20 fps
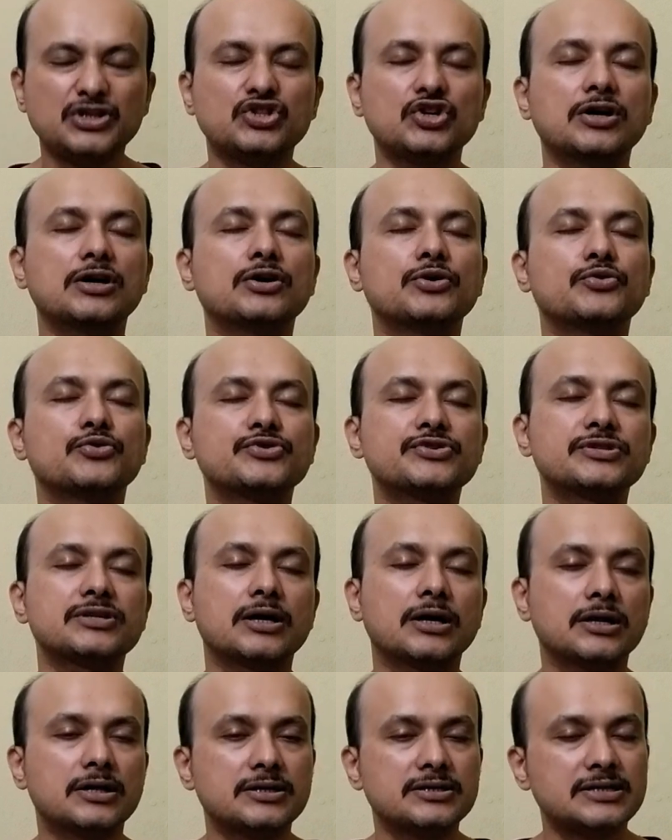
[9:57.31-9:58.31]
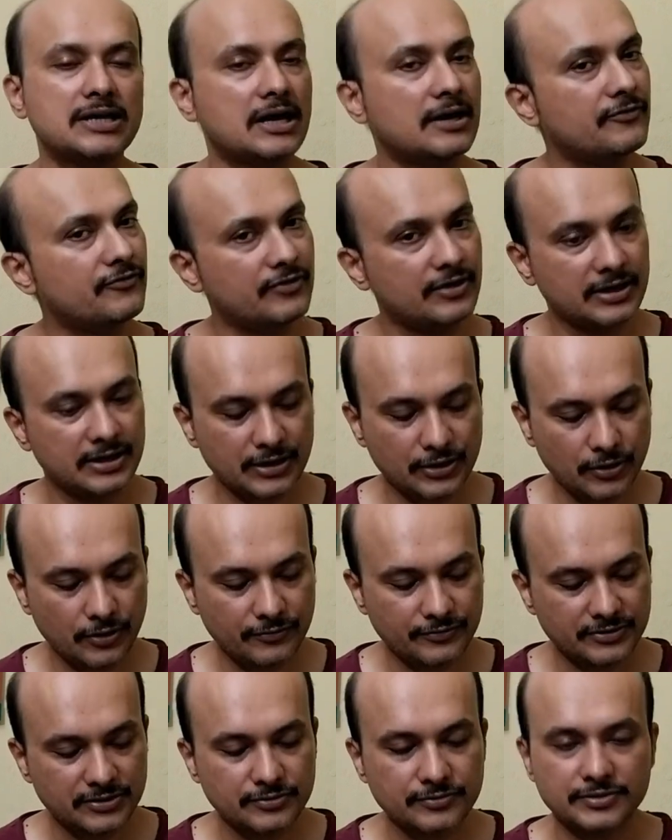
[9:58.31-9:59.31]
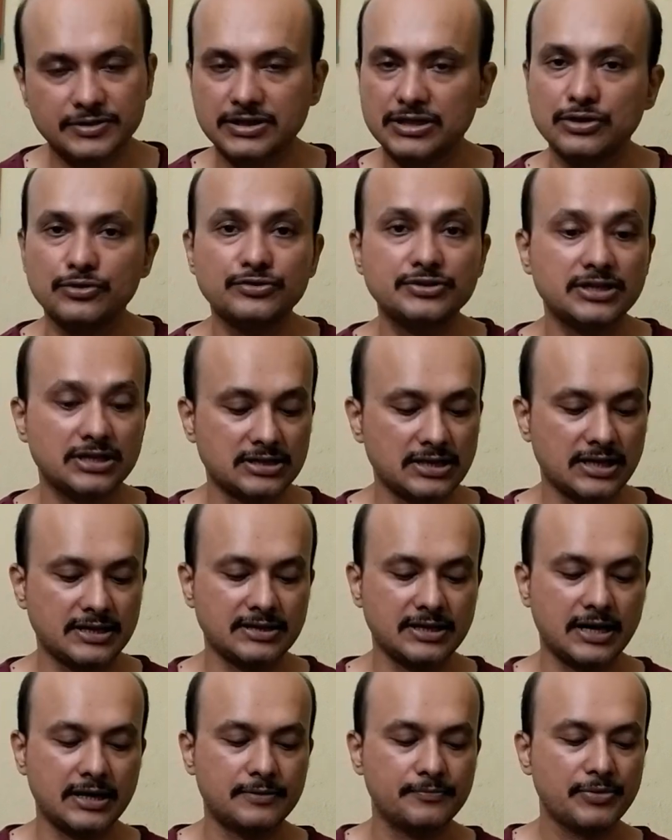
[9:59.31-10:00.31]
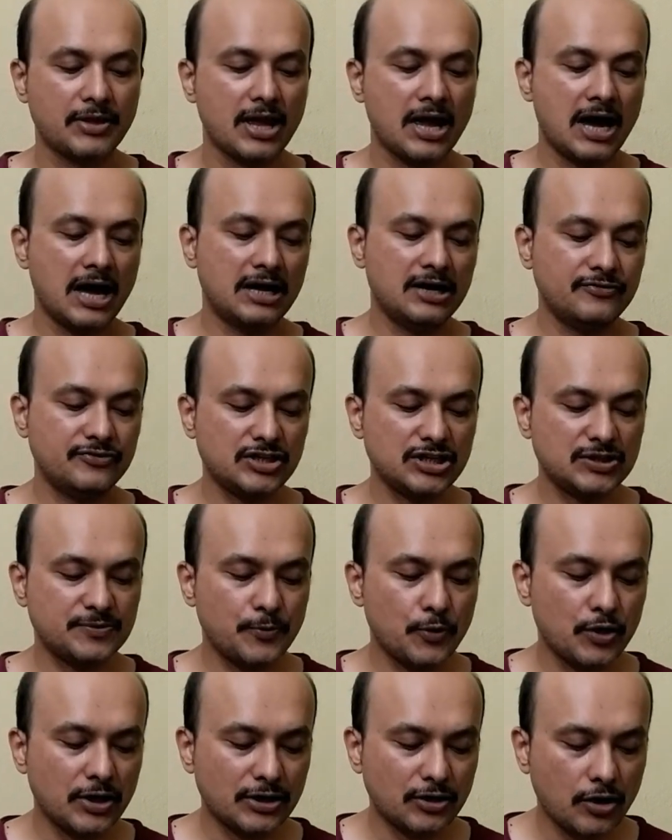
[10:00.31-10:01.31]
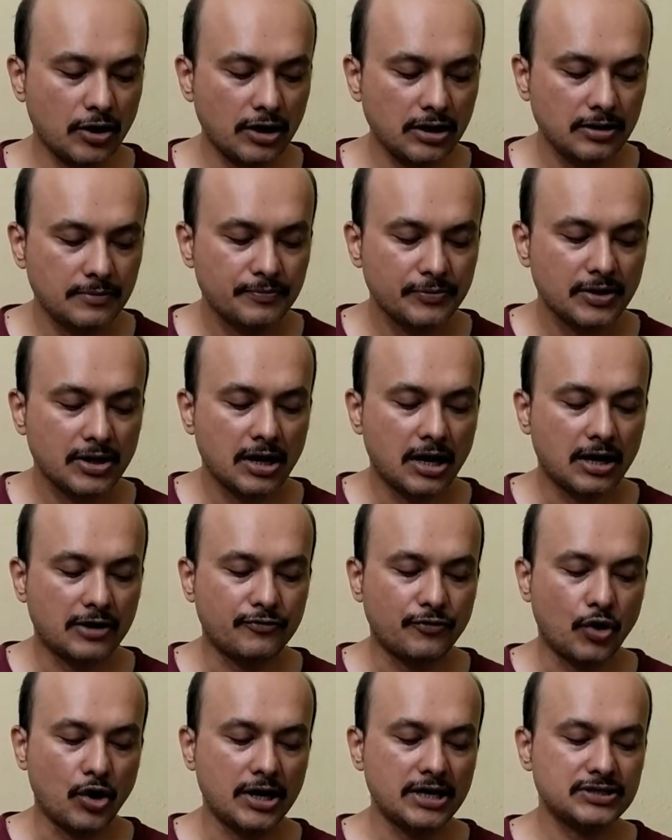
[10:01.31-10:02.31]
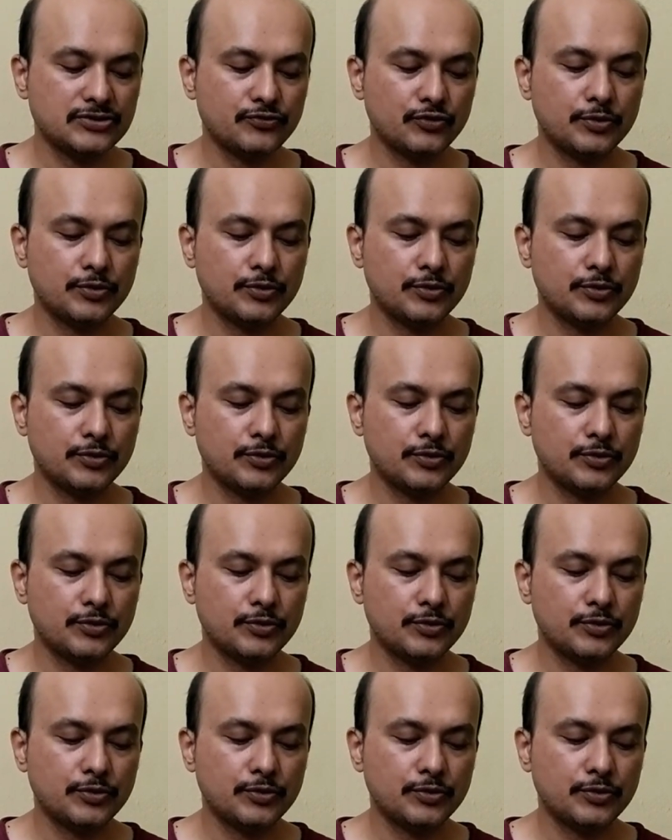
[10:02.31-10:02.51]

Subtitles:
A picture whose colors had faded off. She looked just like that. And if she spoke at all, her